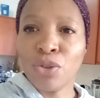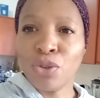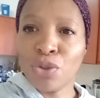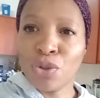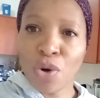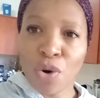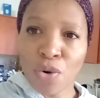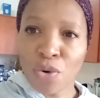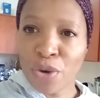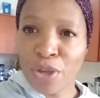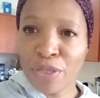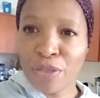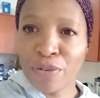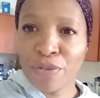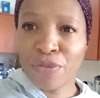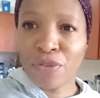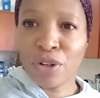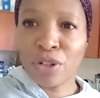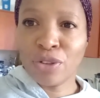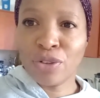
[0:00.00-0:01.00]
dough in the
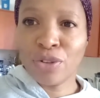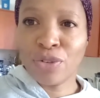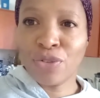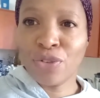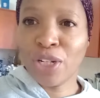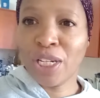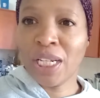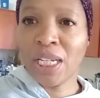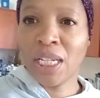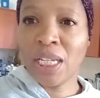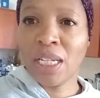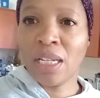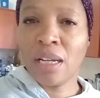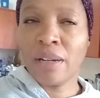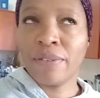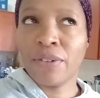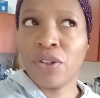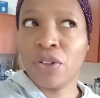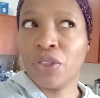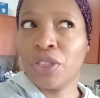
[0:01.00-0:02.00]
fridge already
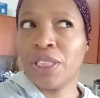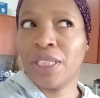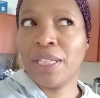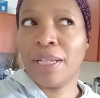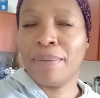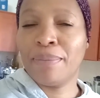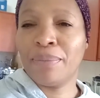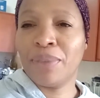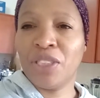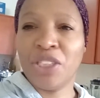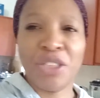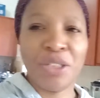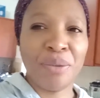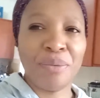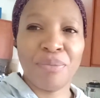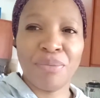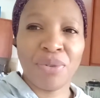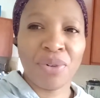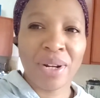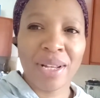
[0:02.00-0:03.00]
I've got some
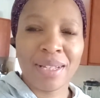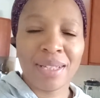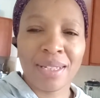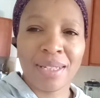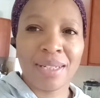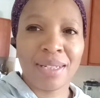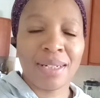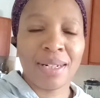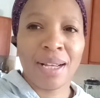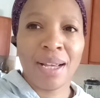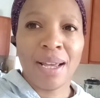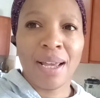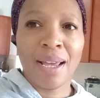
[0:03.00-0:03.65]
chicken breast